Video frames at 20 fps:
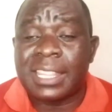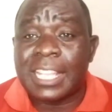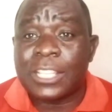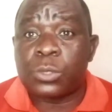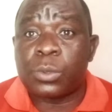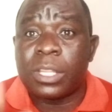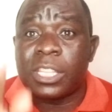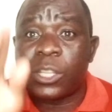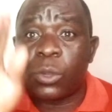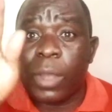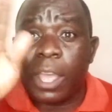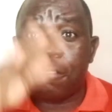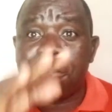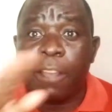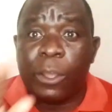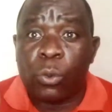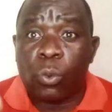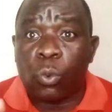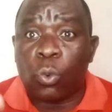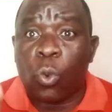That's when the
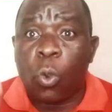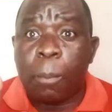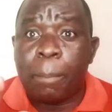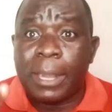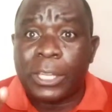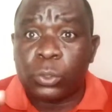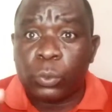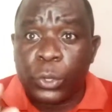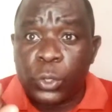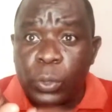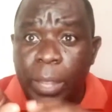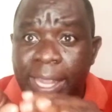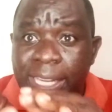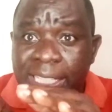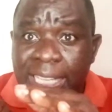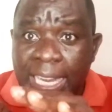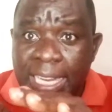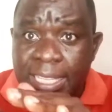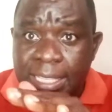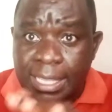Wi-Fi will go. But when you are
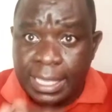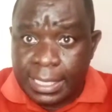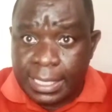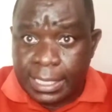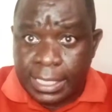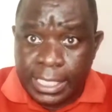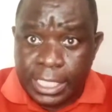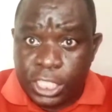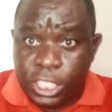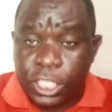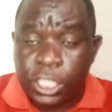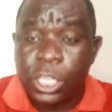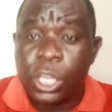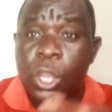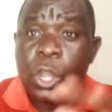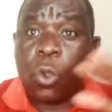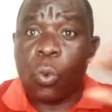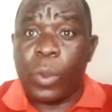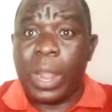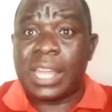entering the city
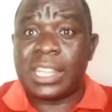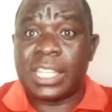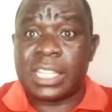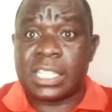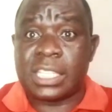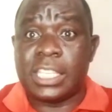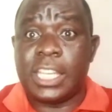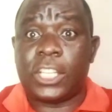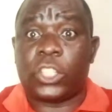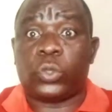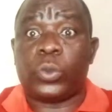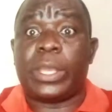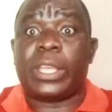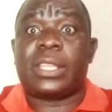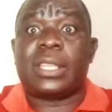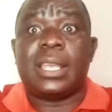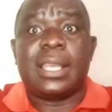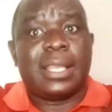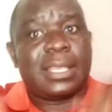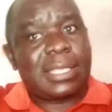where there's network,
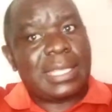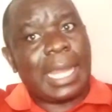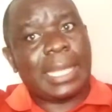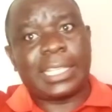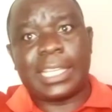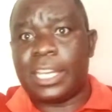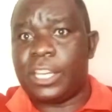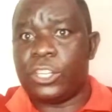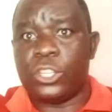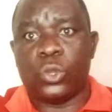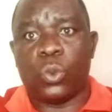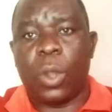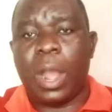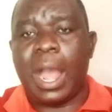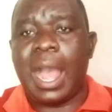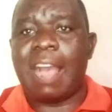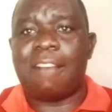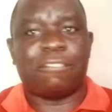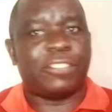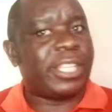suddenly you
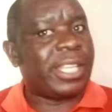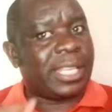have.